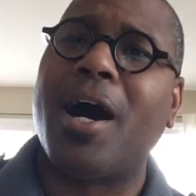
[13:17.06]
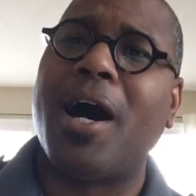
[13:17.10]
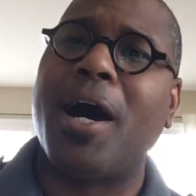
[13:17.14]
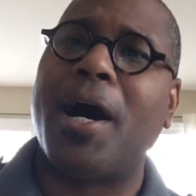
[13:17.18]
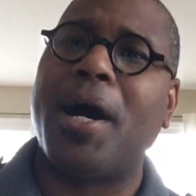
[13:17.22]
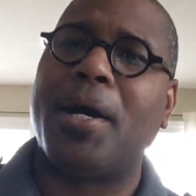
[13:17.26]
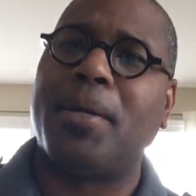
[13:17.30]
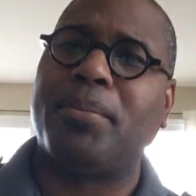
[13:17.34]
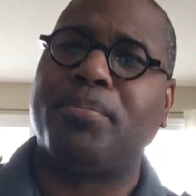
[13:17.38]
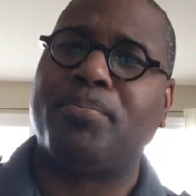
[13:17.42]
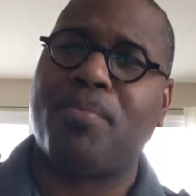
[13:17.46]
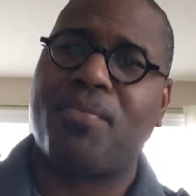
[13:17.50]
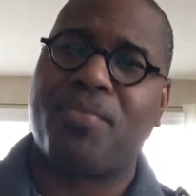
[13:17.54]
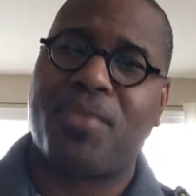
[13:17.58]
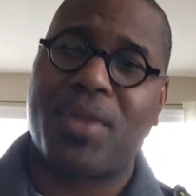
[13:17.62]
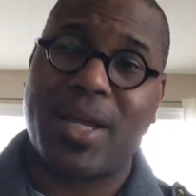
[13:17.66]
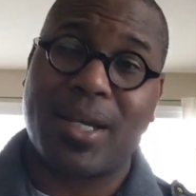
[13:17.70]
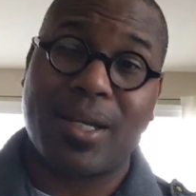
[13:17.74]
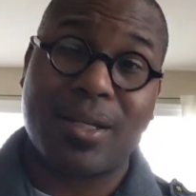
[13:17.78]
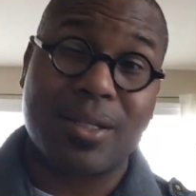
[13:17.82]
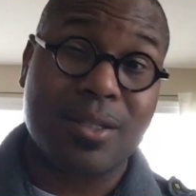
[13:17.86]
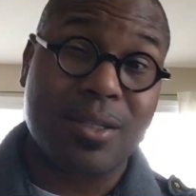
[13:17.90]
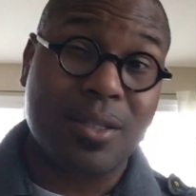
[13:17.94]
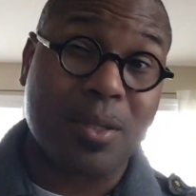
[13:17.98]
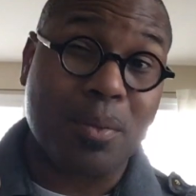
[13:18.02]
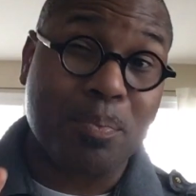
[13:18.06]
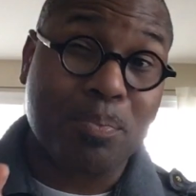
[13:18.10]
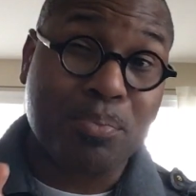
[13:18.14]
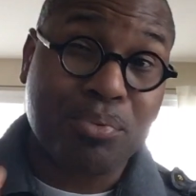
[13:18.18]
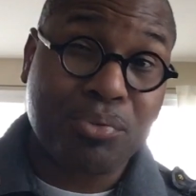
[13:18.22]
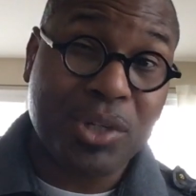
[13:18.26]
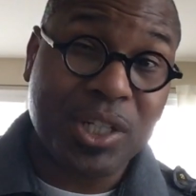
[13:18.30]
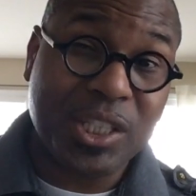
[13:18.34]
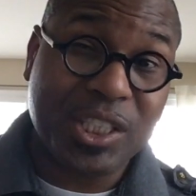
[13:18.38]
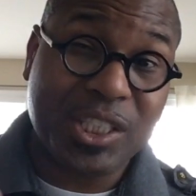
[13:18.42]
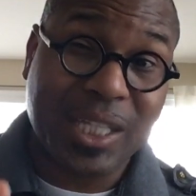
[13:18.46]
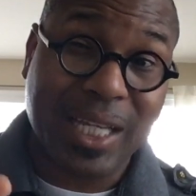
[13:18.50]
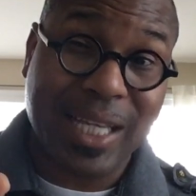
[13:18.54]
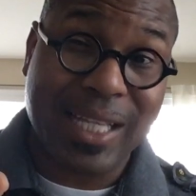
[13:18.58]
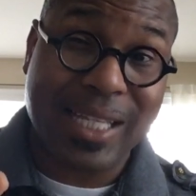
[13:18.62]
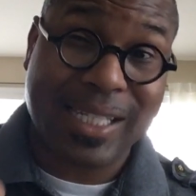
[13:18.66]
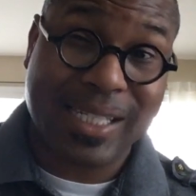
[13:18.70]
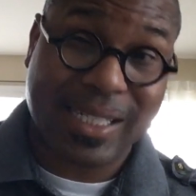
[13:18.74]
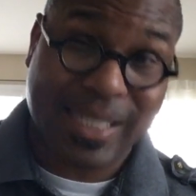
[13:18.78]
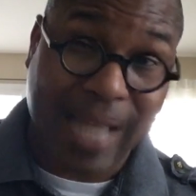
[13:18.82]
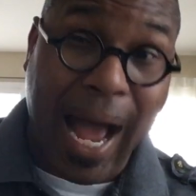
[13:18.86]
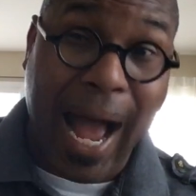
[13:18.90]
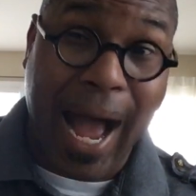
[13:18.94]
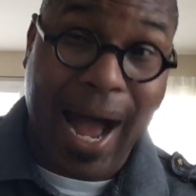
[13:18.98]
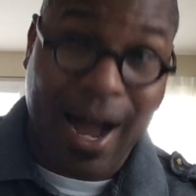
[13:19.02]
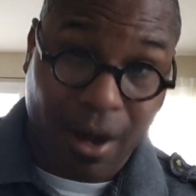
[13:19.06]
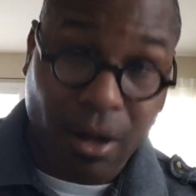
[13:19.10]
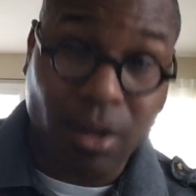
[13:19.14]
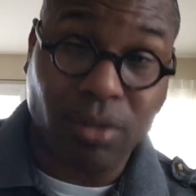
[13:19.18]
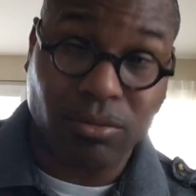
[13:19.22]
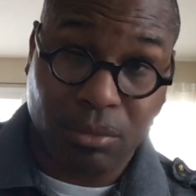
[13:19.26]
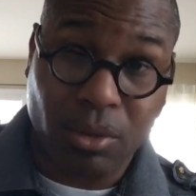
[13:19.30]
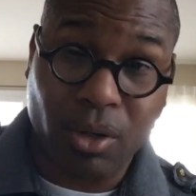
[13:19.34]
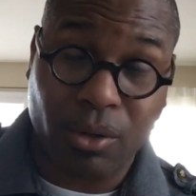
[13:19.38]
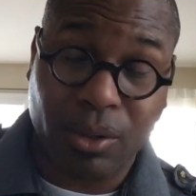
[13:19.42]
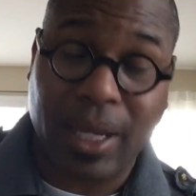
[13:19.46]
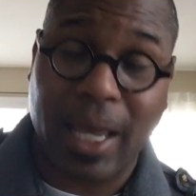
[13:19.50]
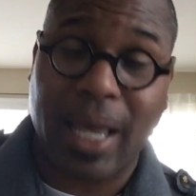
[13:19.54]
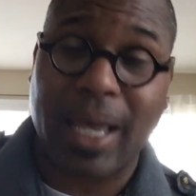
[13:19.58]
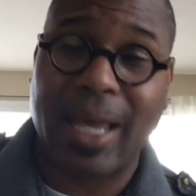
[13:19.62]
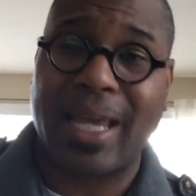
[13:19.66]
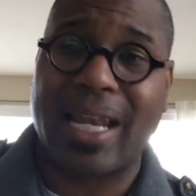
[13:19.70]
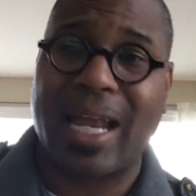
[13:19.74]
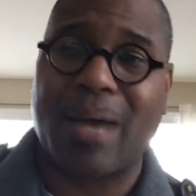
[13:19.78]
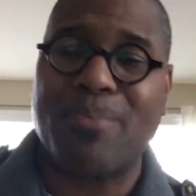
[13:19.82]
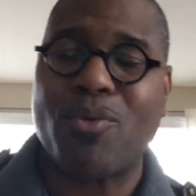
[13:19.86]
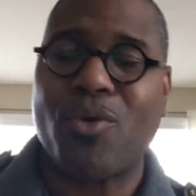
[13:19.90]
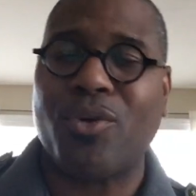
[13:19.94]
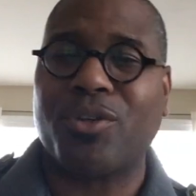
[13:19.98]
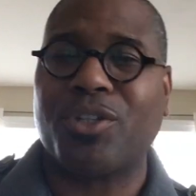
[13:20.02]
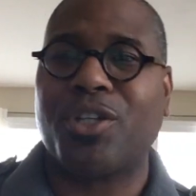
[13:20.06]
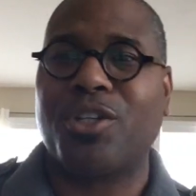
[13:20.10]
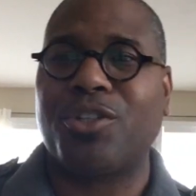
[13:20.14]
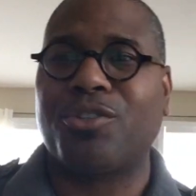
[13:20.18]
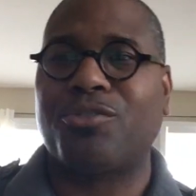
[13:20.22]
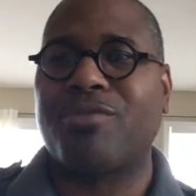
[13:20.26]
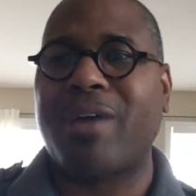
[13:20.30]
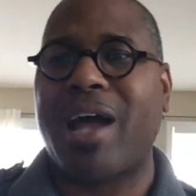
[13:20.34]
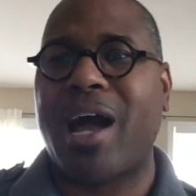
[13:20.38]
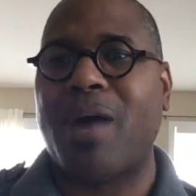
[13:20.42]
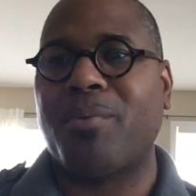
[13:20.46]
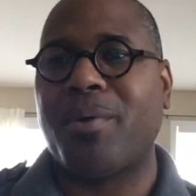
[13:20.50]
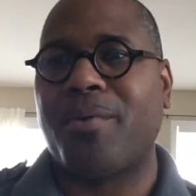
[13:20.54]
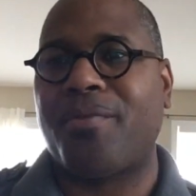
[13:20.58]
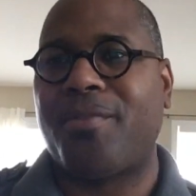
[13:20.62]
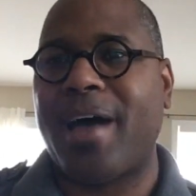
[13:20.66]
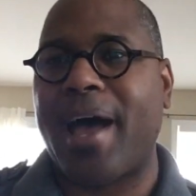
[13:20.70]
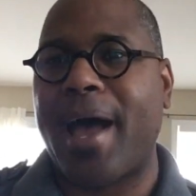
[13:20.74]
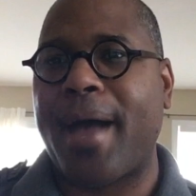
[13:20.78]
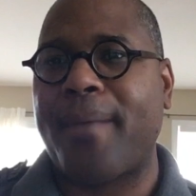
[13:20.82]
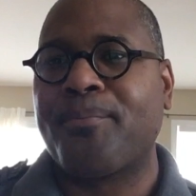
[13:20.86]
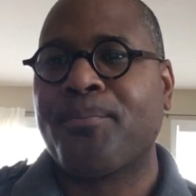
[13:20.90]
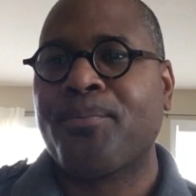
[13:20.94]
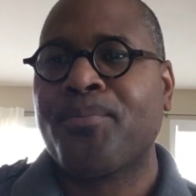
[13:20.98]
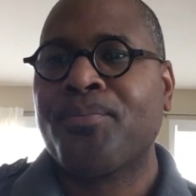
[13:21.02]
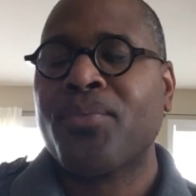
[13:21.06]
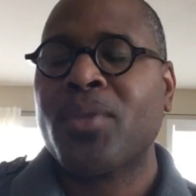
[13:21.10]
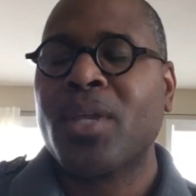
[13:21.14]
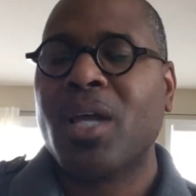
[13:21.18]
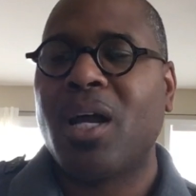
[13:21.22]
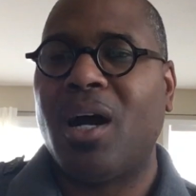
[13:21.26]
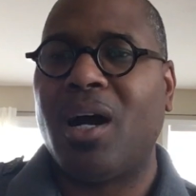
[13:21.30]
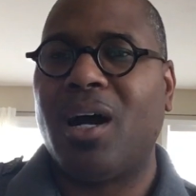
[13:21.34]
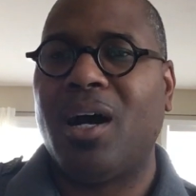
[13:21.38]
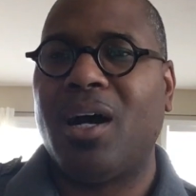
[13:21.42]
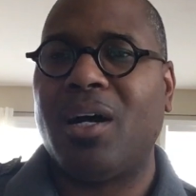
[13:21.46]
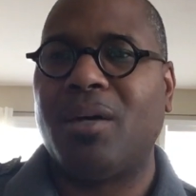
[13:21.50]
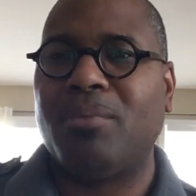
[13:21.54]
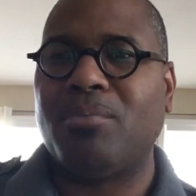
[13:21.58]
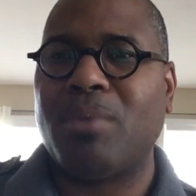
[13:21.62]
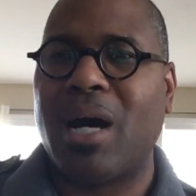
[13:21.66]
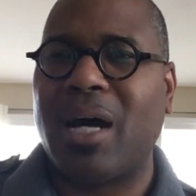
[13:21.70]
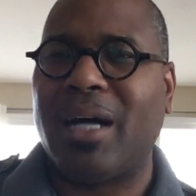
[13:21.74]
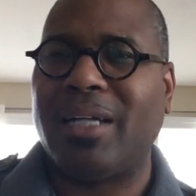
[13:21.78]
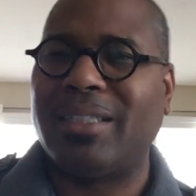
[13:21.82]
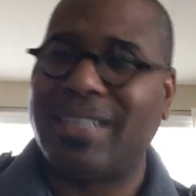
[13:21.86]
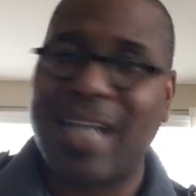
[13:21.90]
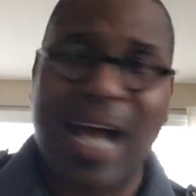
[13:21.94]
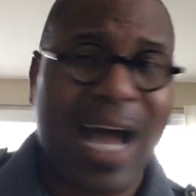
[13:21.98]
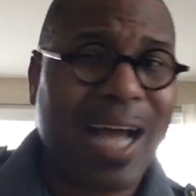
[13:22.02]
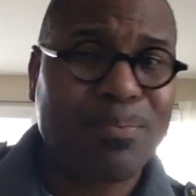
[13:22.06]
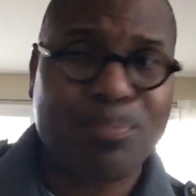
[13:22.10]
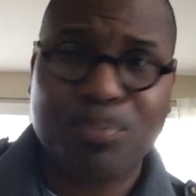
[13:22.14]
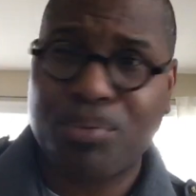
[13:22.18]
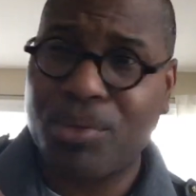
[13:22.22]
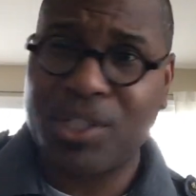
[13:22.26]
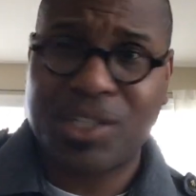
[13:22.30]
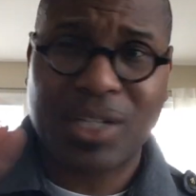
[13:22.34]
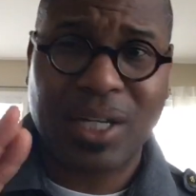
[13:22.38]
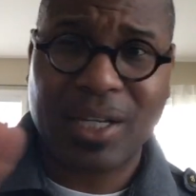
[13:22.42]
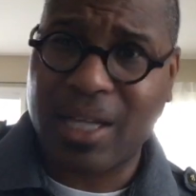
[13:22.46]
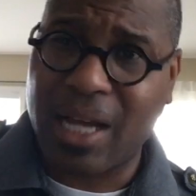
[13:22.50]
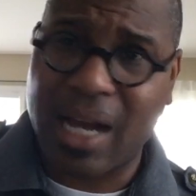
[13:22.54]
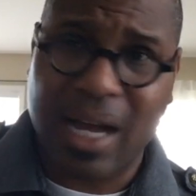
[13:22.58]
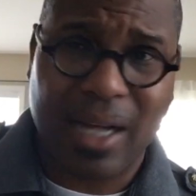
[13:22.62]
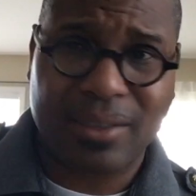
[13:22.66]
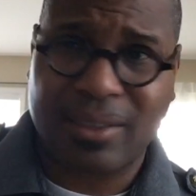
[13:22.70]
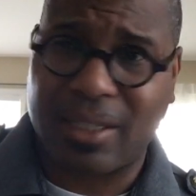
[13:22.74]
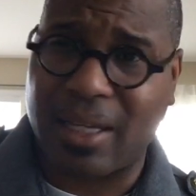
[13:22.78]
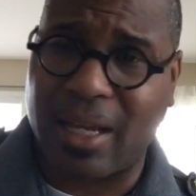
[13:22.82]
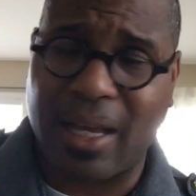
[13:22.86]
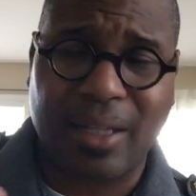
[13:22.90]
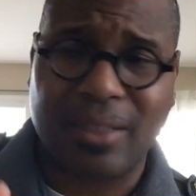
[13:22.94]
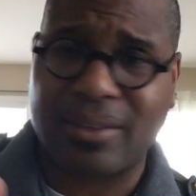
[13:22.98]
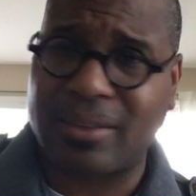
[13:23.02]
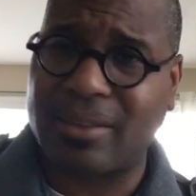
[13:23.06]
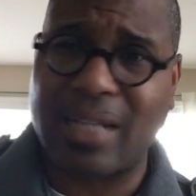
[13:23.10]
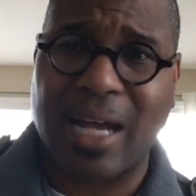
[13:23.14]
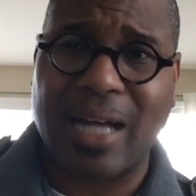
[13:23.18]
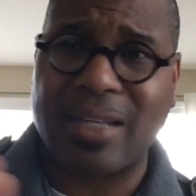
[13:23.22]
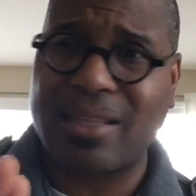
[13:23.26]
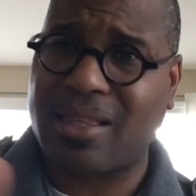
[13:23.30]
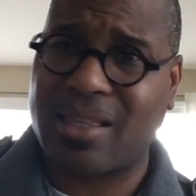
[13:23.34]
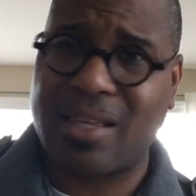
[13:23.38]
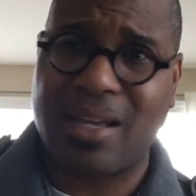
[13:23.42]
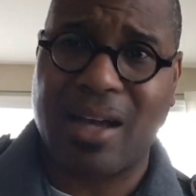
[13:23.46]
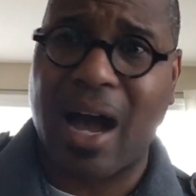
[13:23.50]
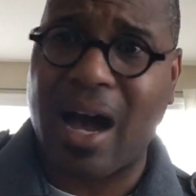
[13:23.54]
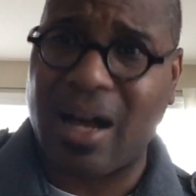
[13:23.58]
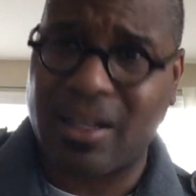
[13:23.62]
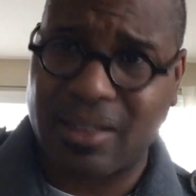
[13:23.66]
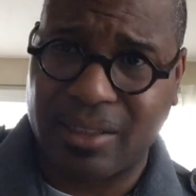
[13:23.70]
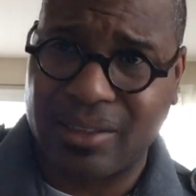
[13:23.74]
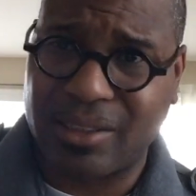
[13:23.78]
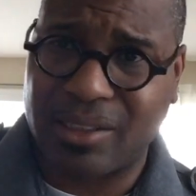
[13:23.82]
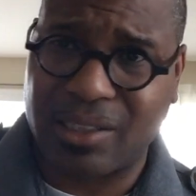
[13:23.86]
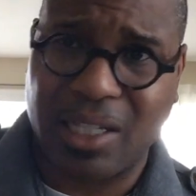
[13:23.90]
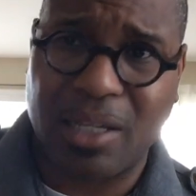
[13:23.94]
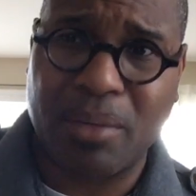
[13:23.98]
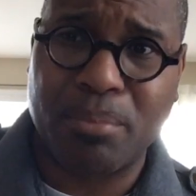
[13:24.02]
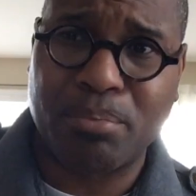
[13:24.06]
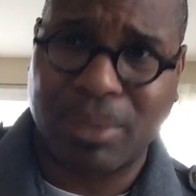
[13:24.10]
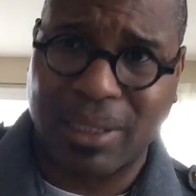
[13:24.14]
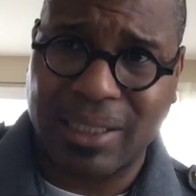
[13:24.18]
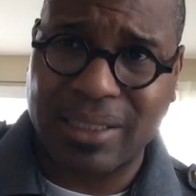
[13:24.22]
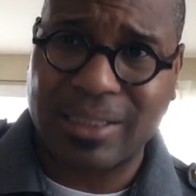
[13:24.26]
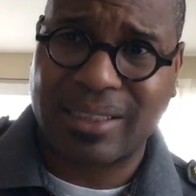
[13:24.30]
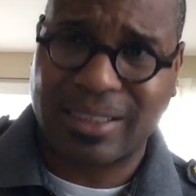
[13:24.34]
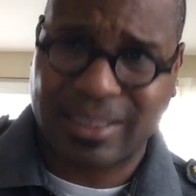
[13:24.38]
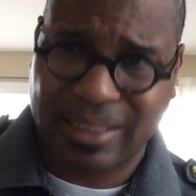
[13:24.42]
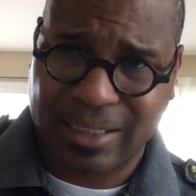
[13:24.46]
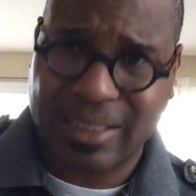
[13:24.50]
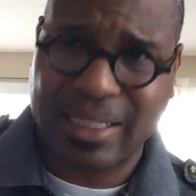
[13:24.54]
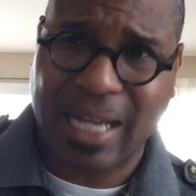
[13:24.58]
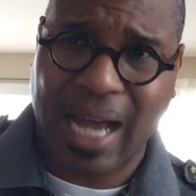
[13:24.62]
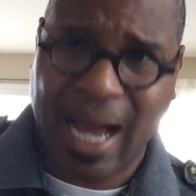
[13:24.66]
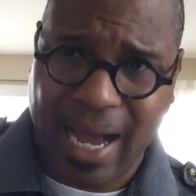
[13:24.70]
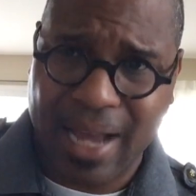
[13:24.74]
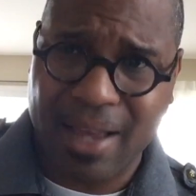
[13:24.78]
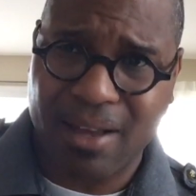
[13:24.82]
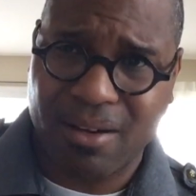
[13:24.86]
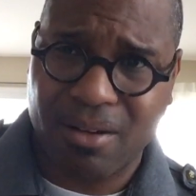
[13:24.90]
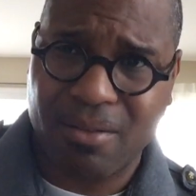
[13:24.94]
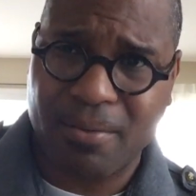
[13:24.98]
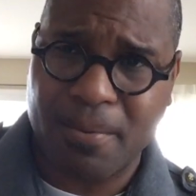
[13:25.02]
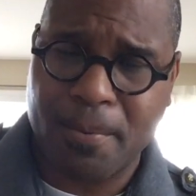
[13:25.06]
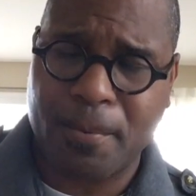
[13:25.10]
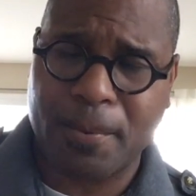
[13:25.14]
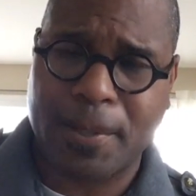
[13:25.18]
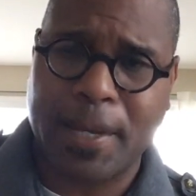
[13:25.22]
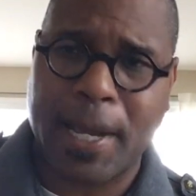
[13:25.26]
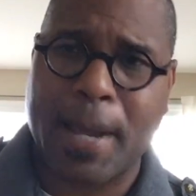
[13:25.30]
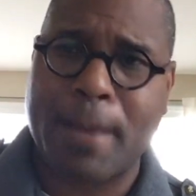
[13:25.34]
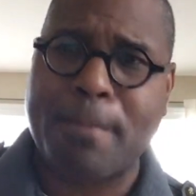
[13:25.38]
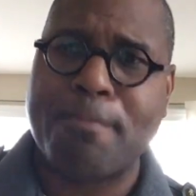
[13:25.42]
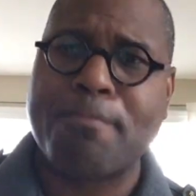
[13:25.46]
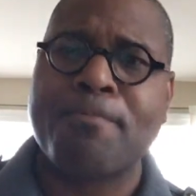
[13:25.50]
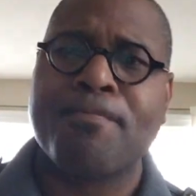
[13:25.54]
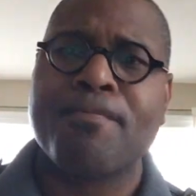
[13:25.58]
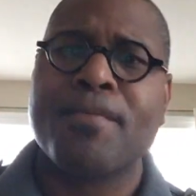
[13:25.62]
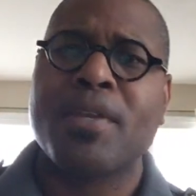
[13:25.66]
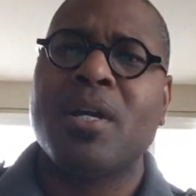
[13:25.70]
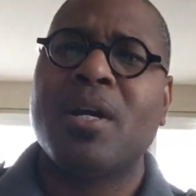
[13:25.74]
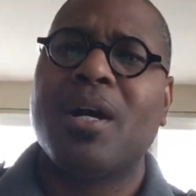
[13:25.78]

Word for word: um, than the preaching style. Okay, and I'm on good ground with that. Um, uh, not preaching context, not theology, but style okay?